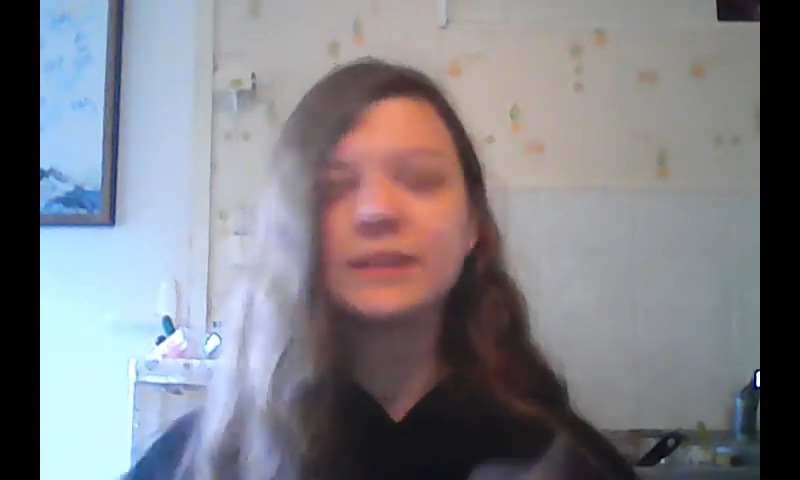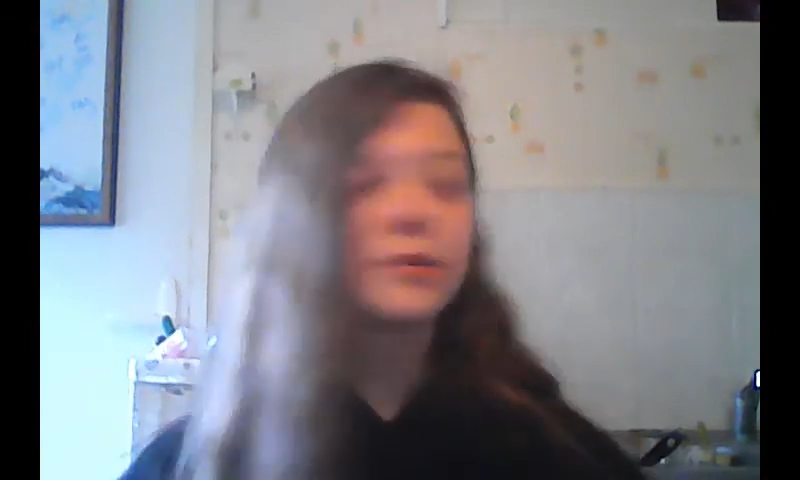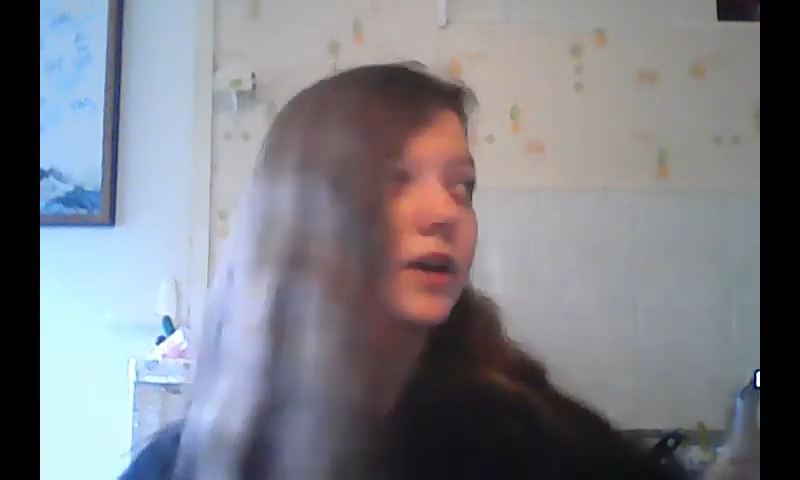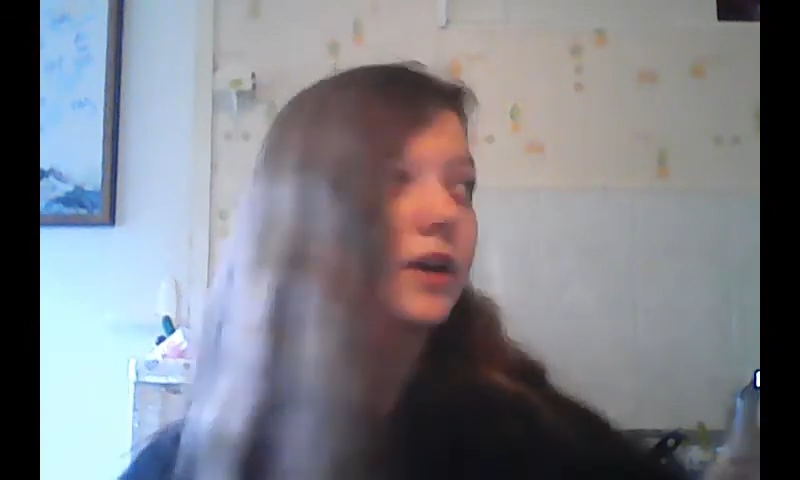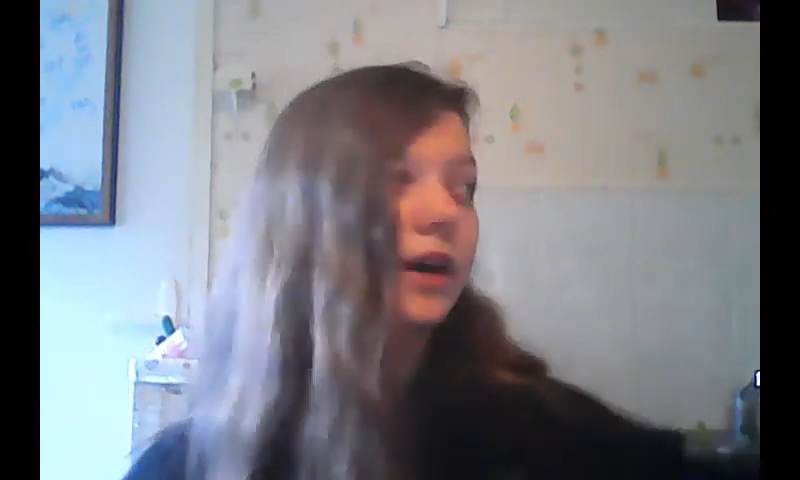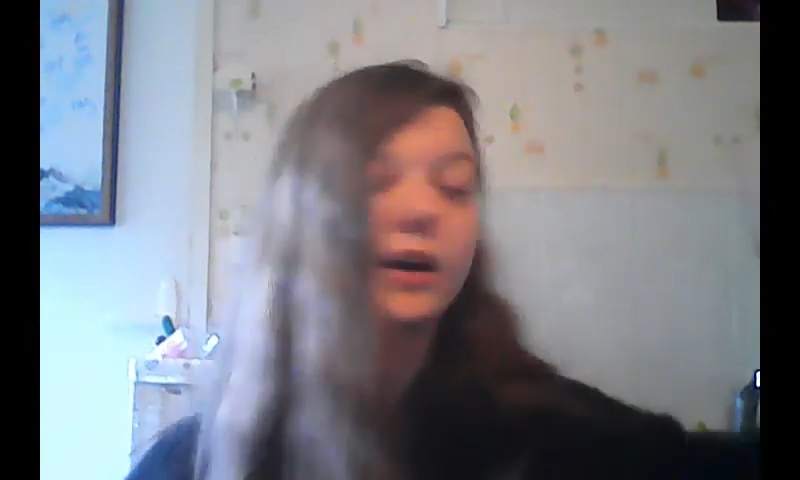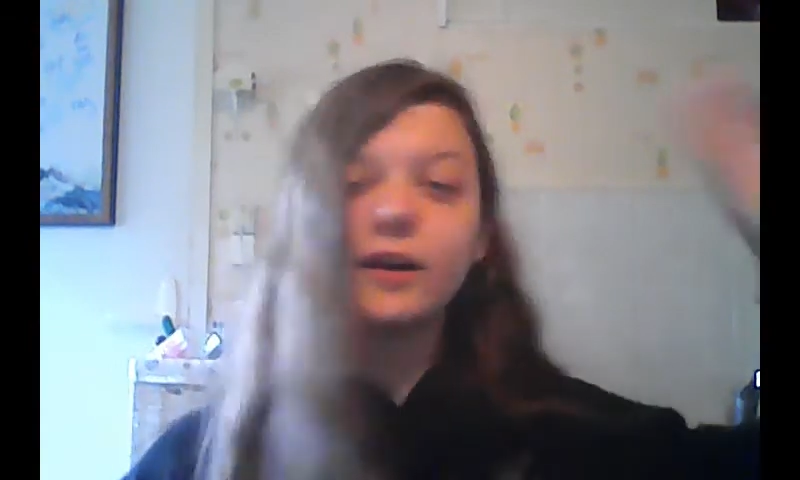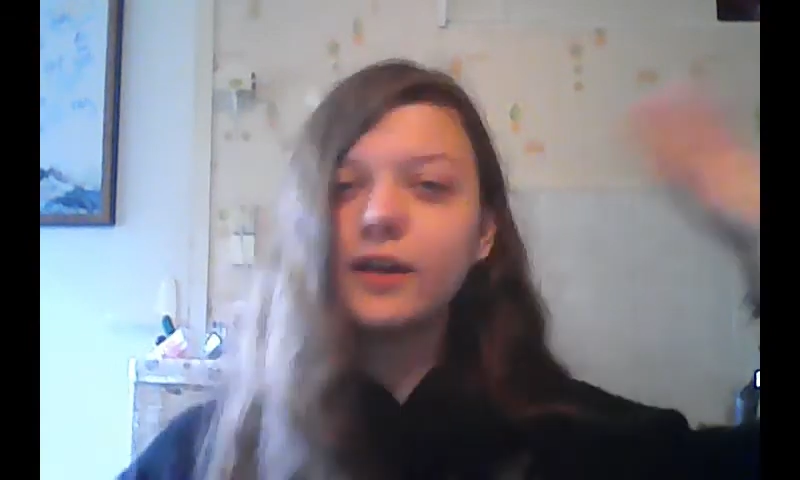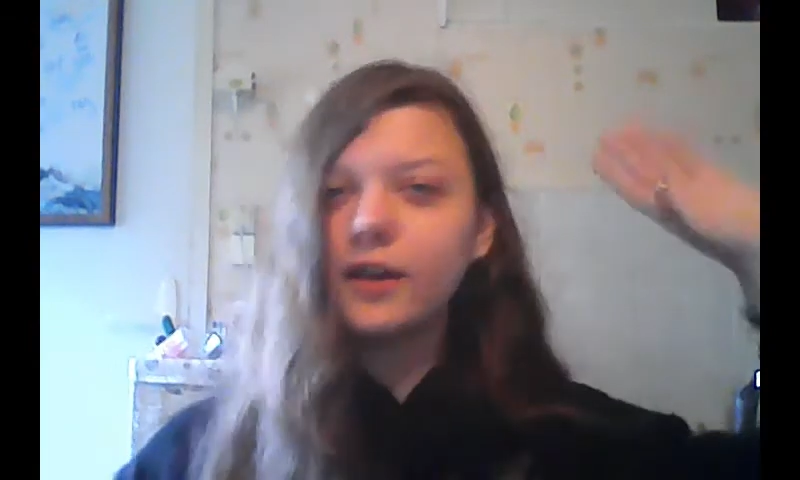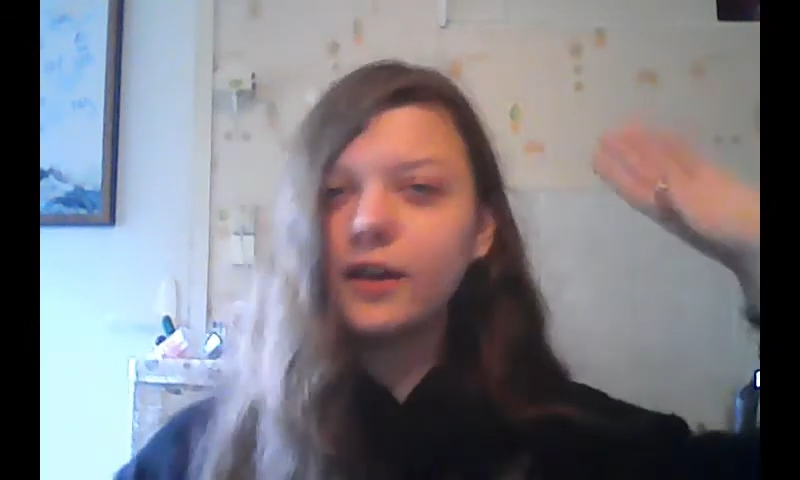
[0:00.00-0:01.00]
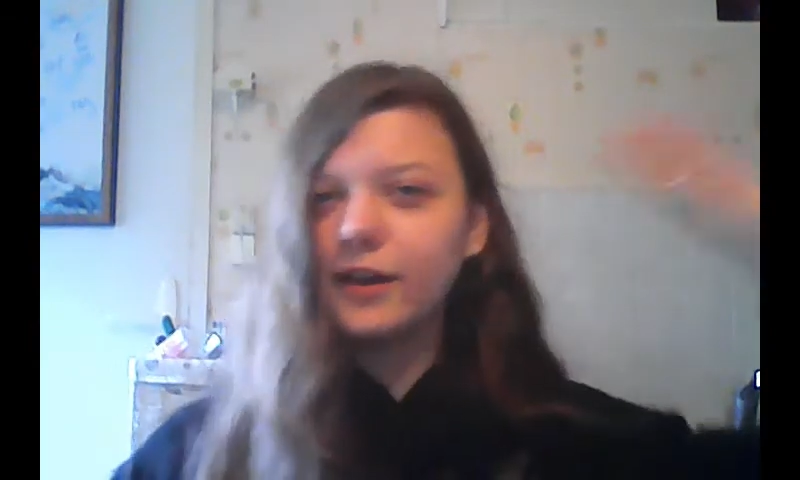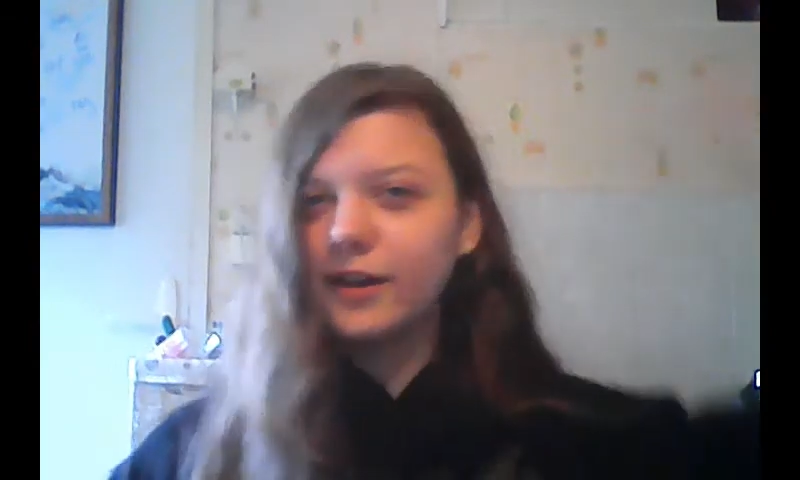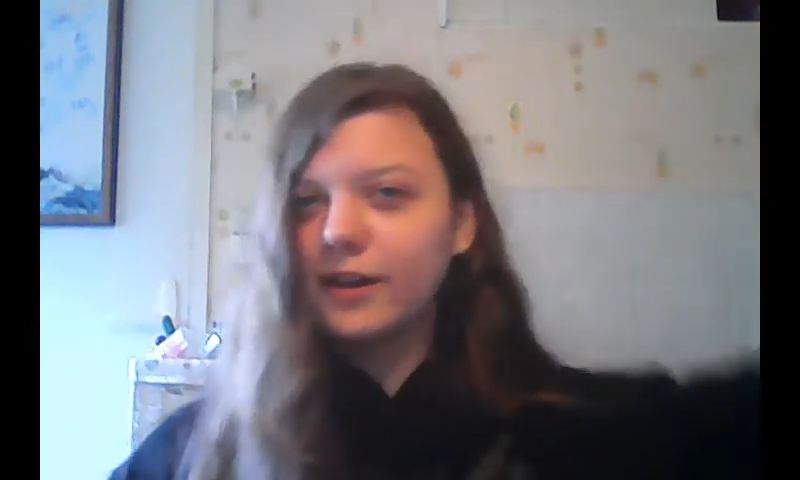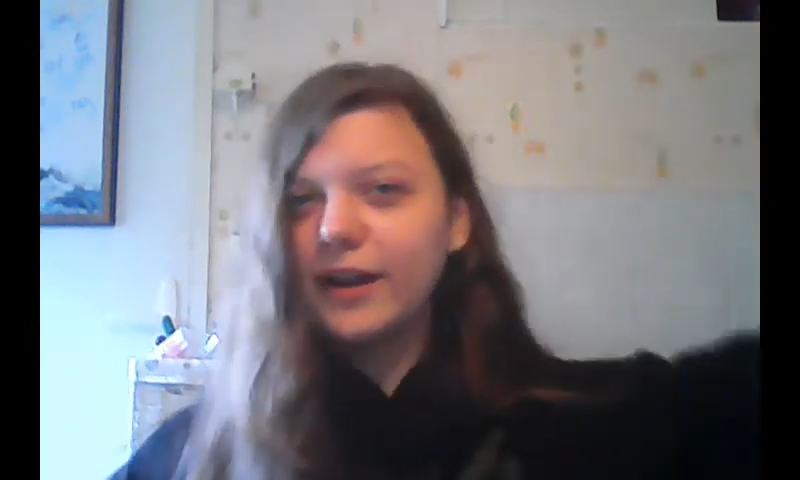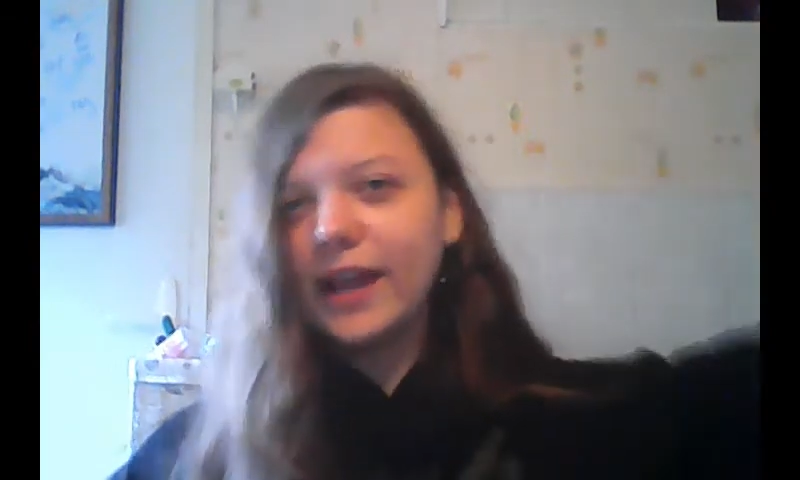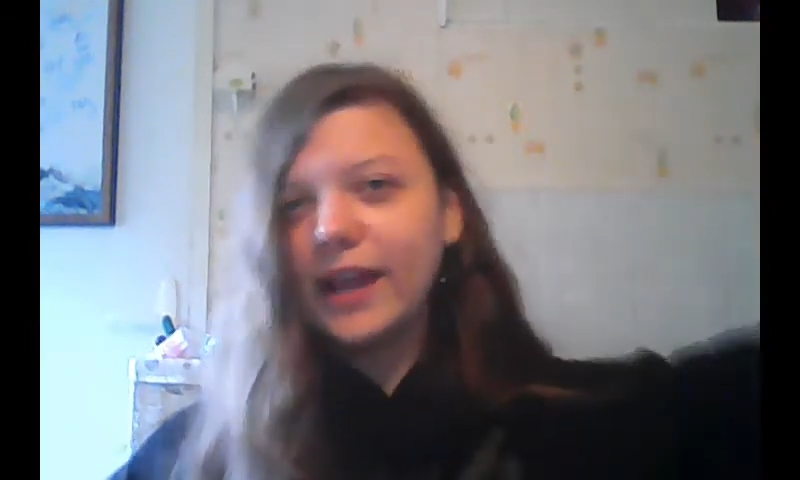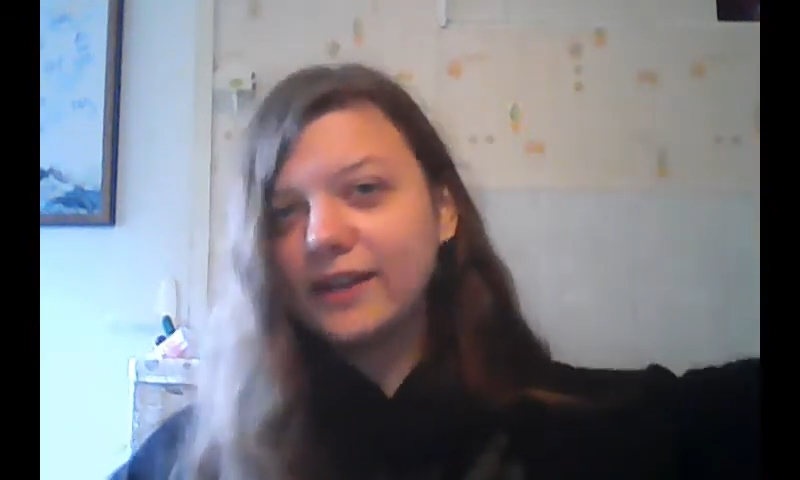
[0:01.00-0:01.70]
I'm gonna lay